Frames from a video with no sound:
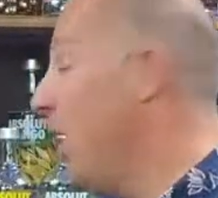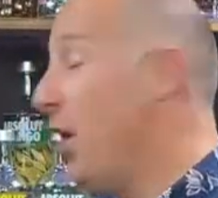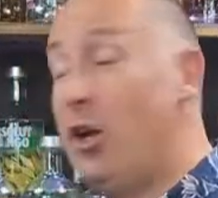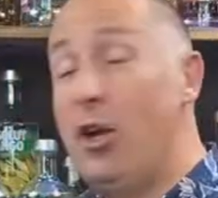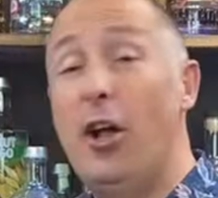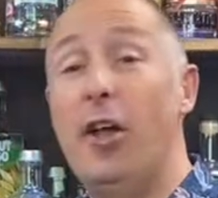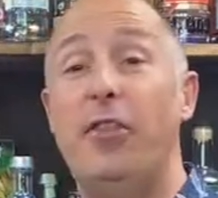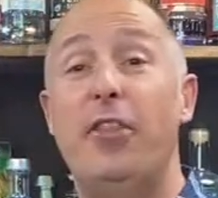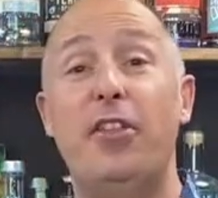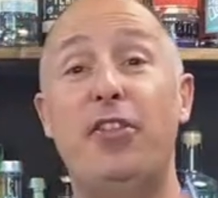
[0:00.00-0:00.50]

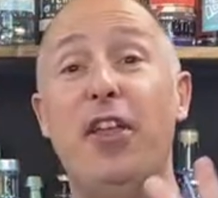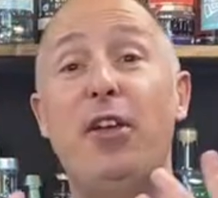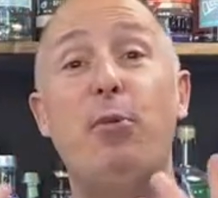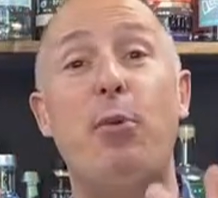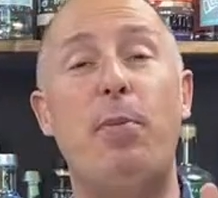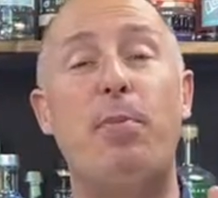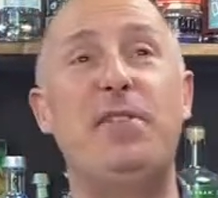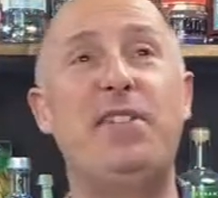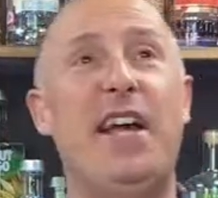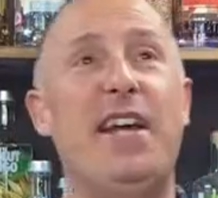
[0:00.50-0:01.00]
Look, the thing
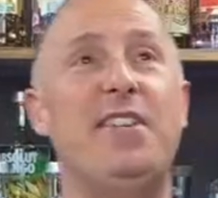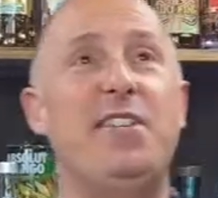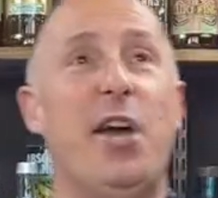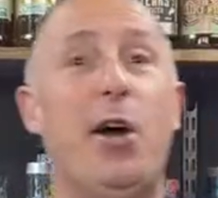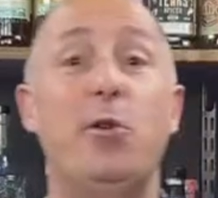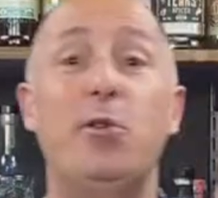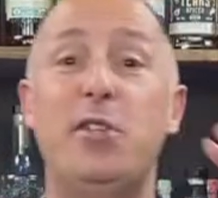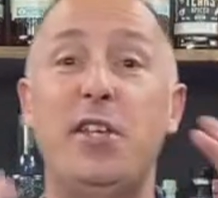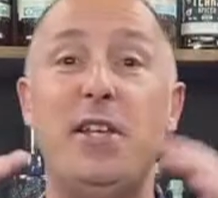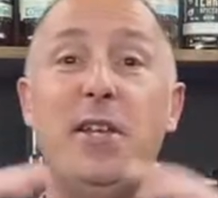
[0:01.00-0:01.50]
with
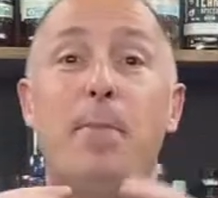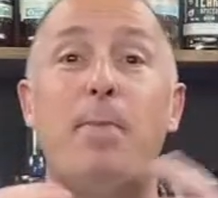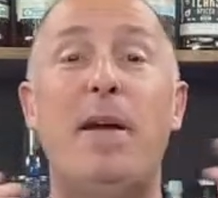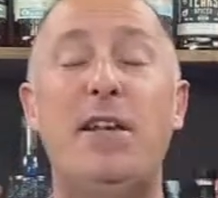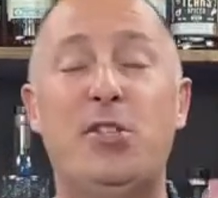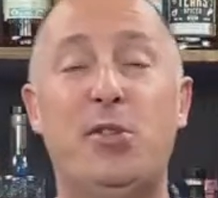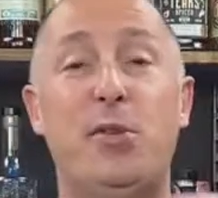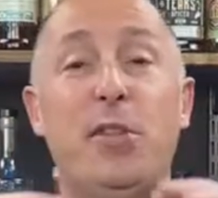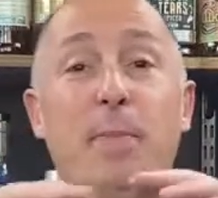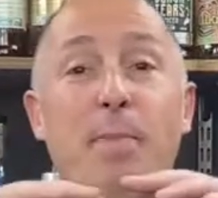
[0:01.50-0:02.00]
potatoes, and the
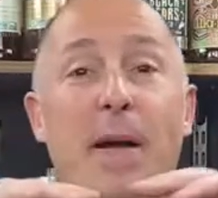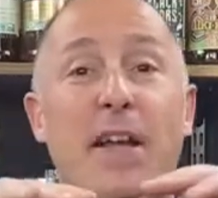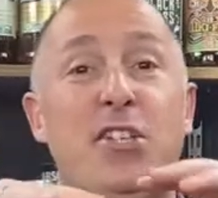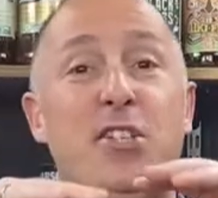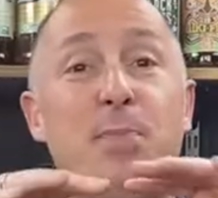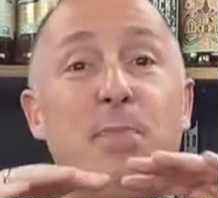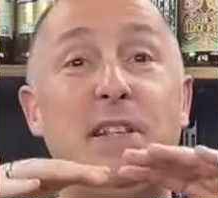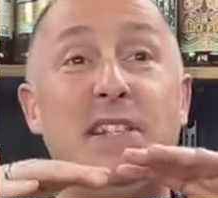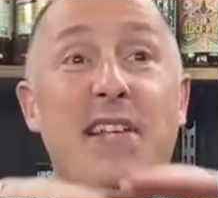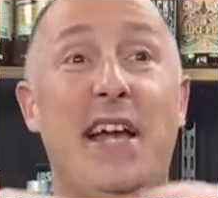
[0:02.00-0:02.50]

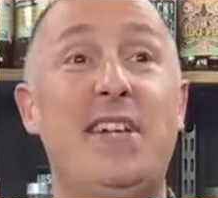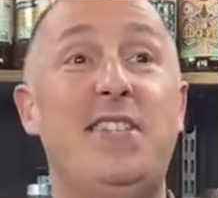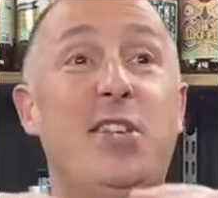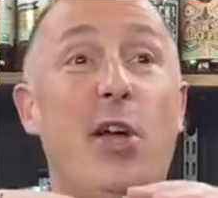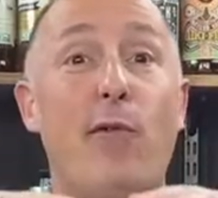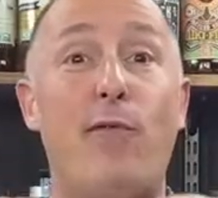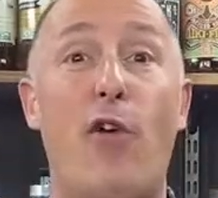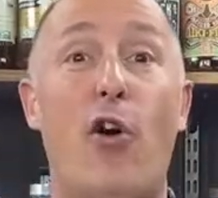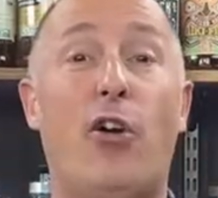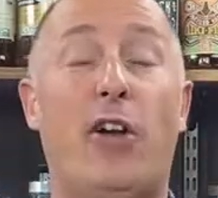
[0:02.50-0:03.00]
best
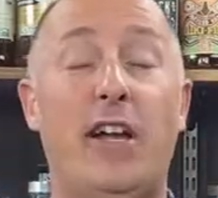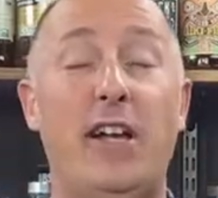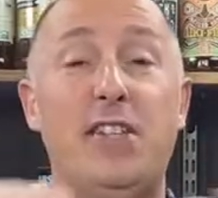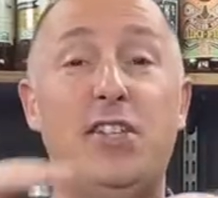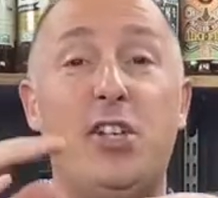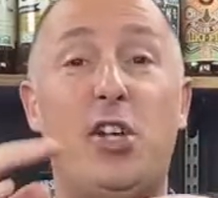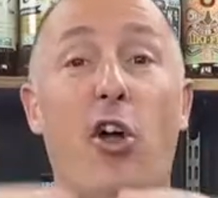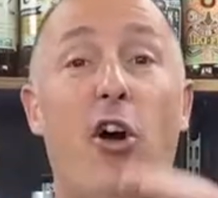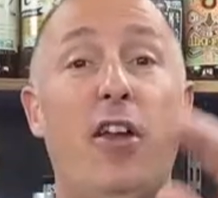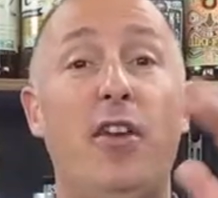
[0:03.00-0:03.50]
potato vodka
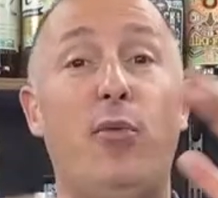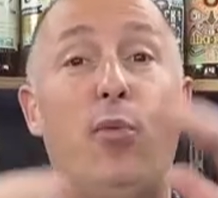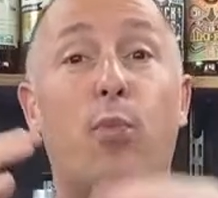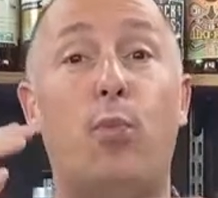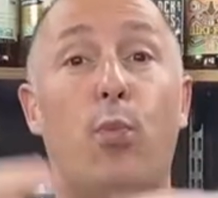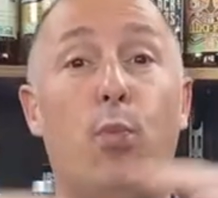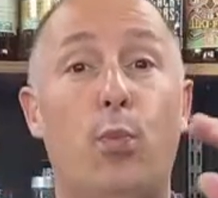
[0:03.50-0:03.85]
to kind of